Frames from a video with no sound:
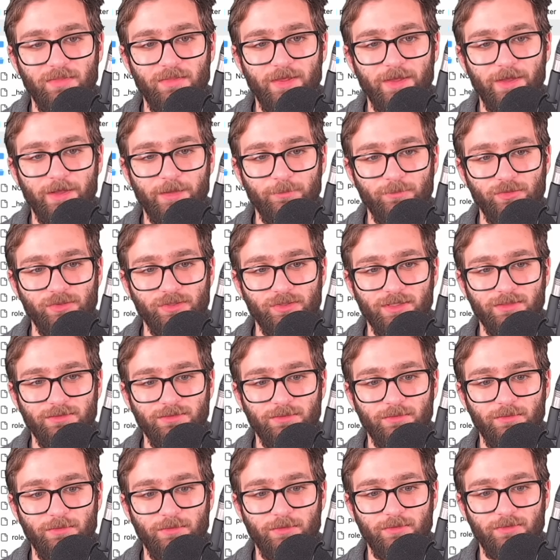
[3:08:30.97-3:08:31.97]
the Helm chart,
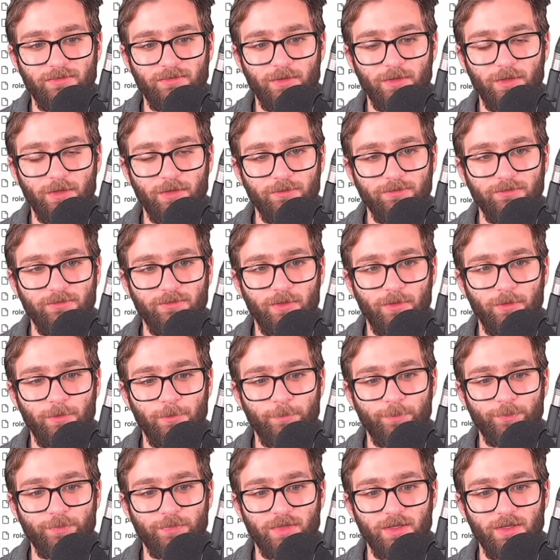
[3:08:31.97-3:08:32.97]
there is also